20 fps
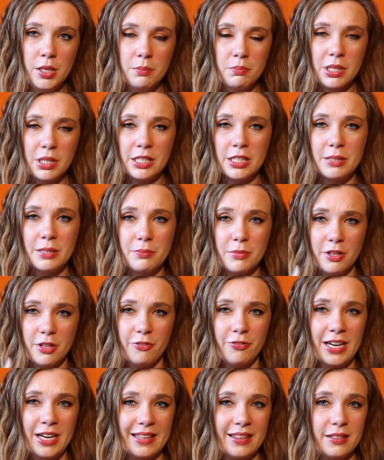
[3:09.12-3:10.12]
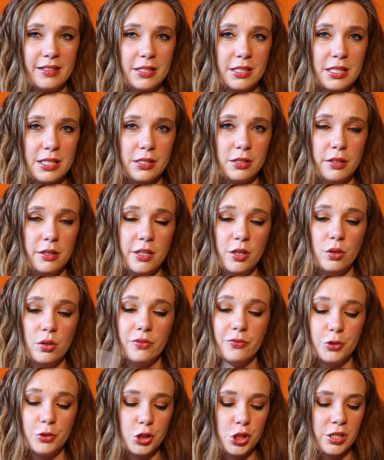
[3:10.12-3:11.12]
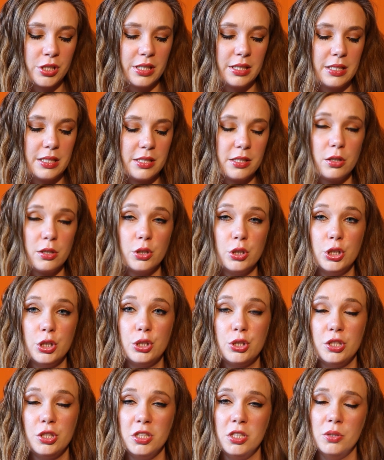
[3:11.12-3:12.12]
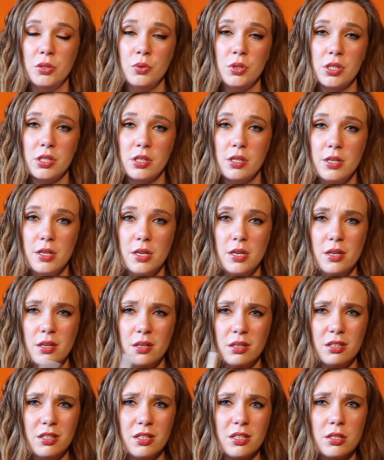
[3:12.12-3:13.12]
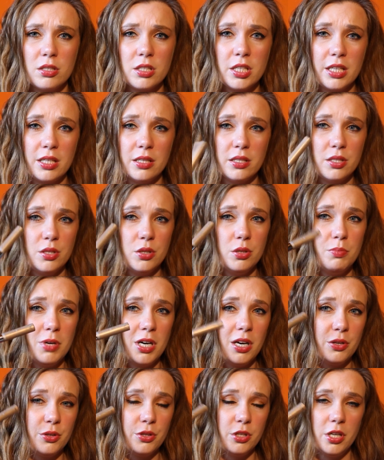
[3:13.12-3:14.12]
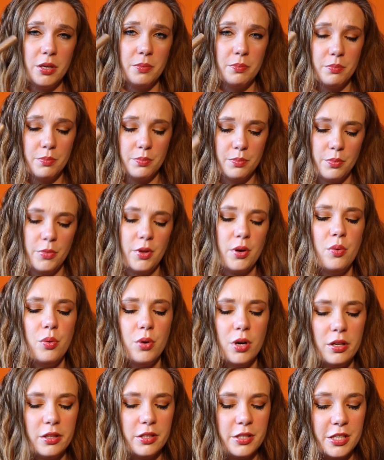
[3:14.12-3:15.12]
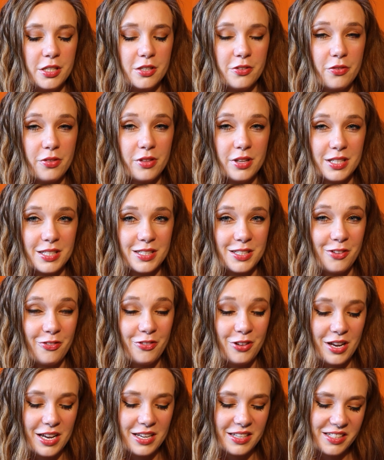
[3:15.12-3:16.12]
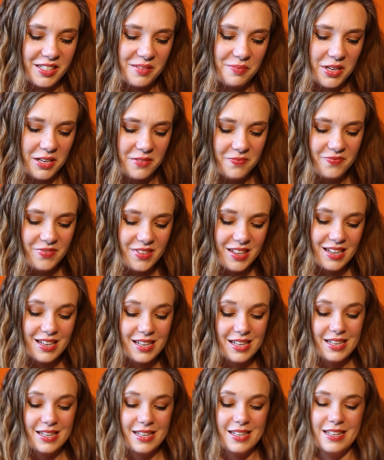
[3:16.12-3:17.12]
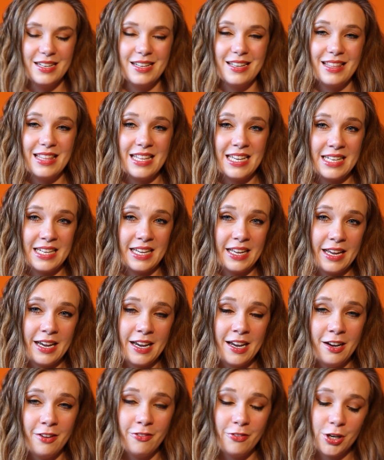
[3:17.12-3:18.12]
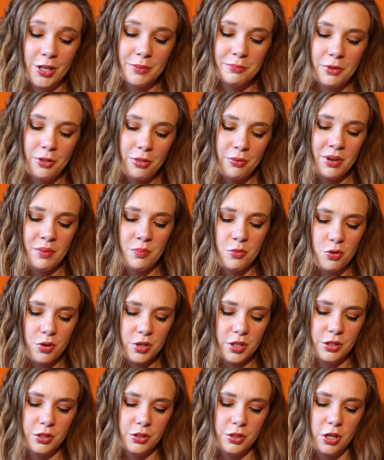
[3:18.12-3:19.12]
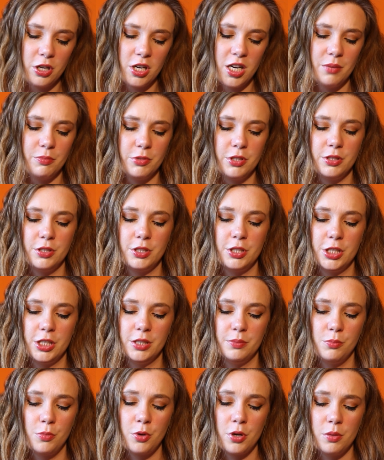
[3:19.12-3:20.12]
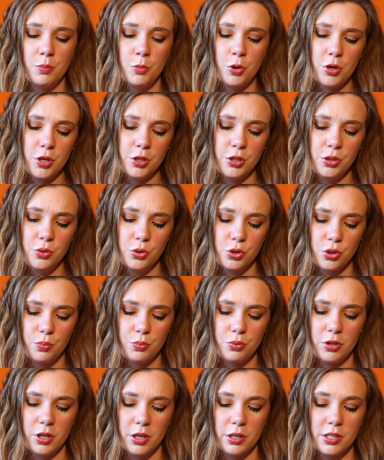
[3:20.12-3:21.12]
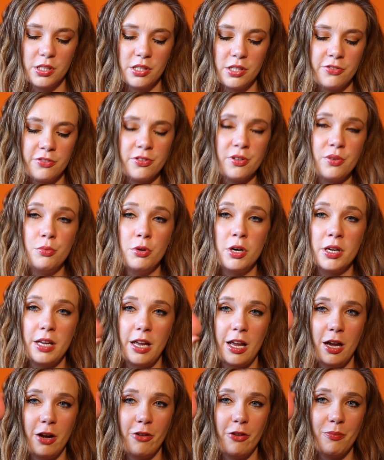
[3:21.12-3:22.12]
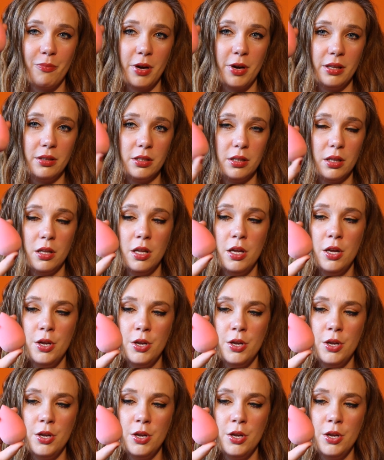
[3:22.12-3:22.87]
But the fact that this is still the old version and it's still good to use also tells you about the quality of this, if you ask me. And then I have 3 more uncommon, more unusual products. For one, I have my little